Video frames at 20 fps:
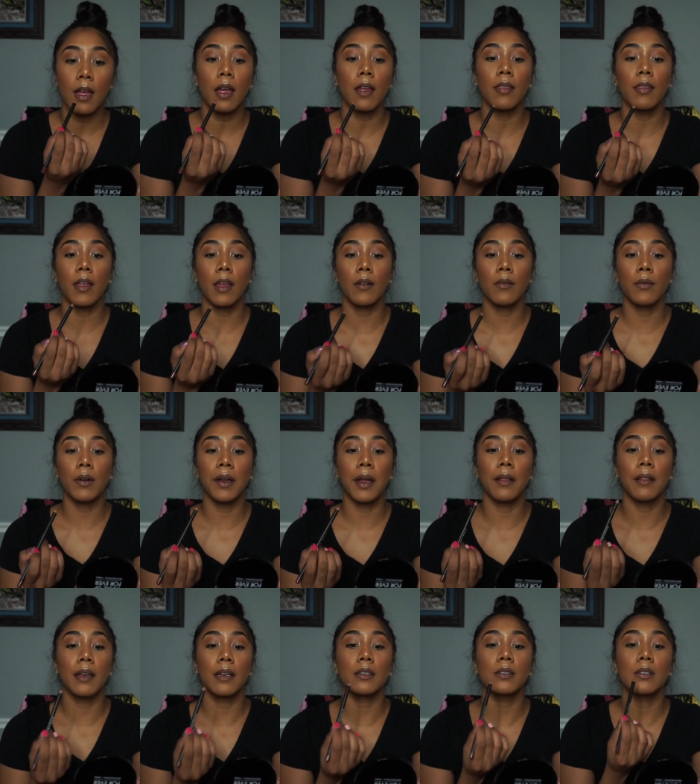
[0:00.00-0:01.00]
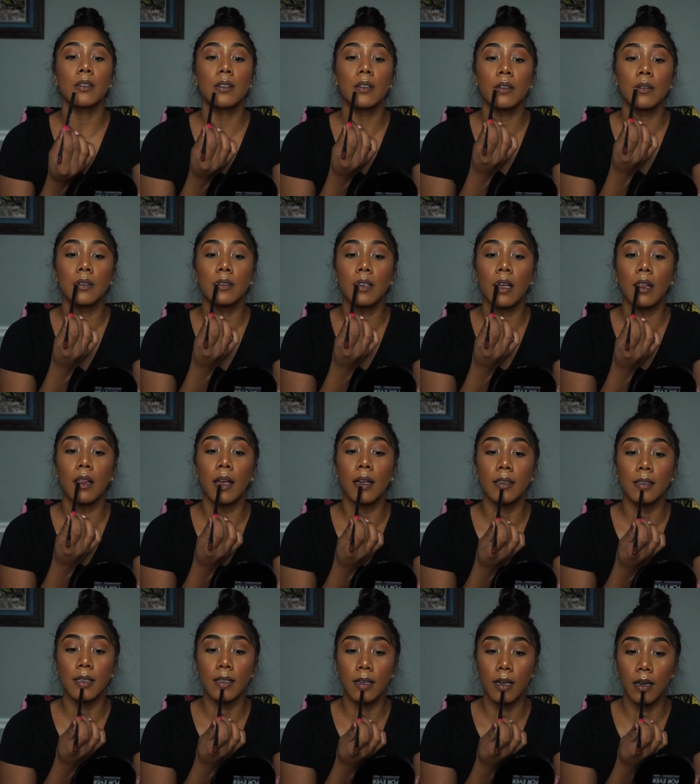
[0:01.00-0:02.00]
And then what I like to do is I
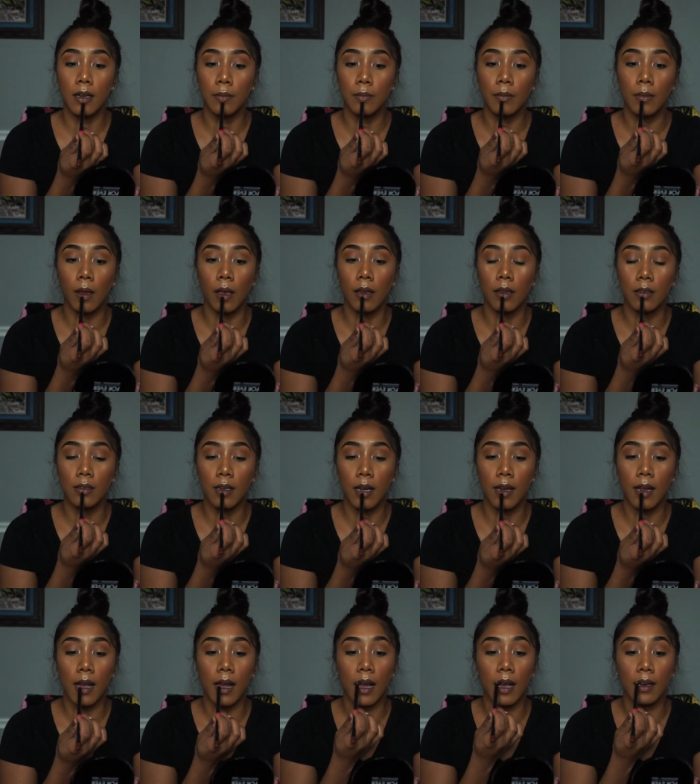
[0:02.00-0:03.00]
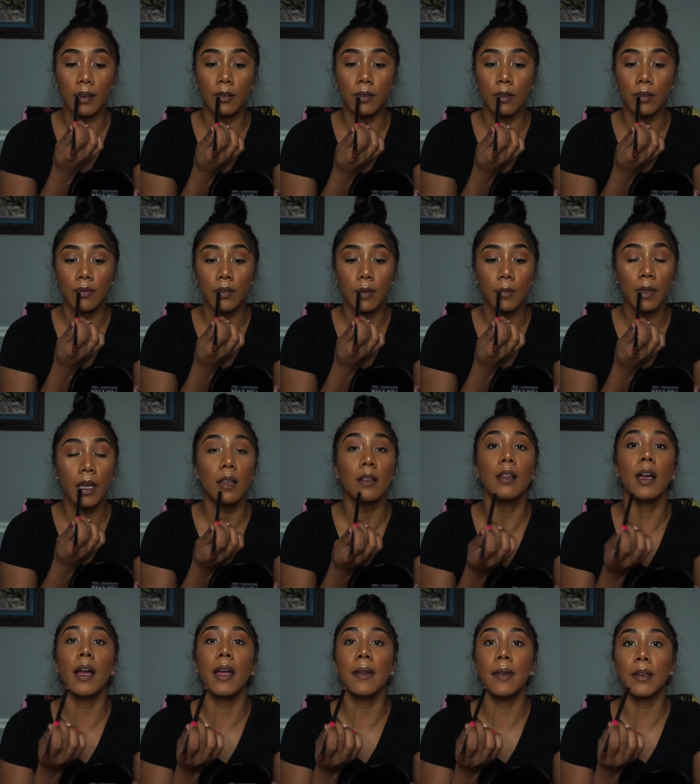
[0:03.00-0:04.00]
like to come like diagonal from that
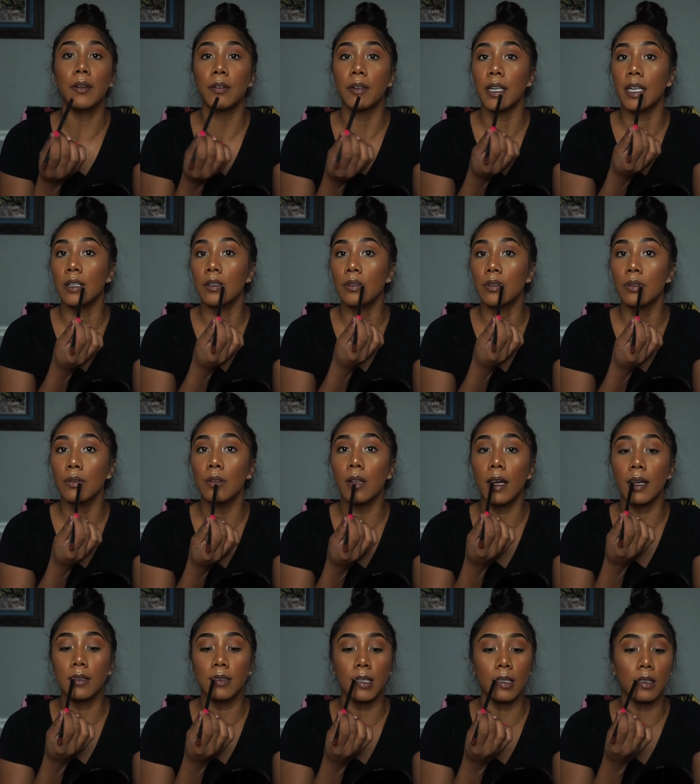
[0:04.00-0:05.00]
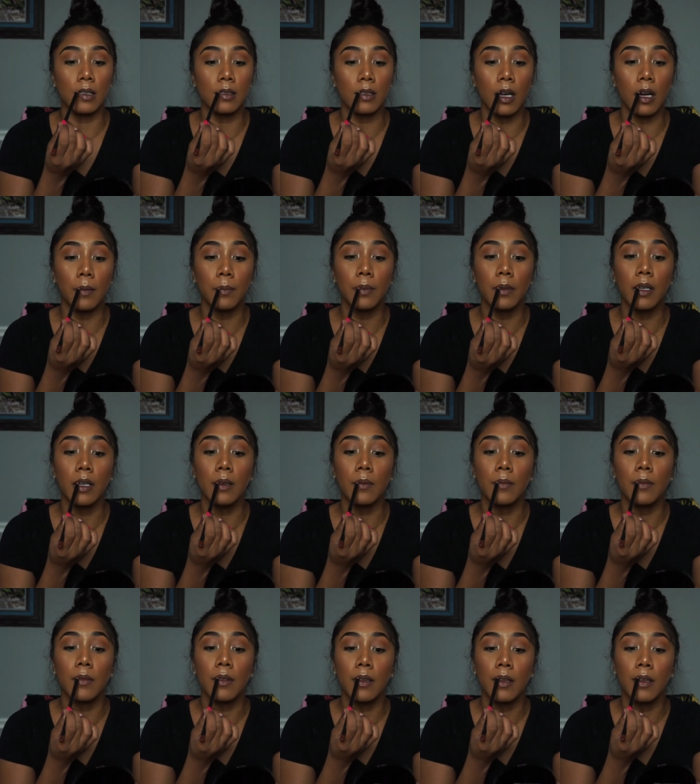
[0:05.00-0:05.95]
line and create 2 lines on the top lip.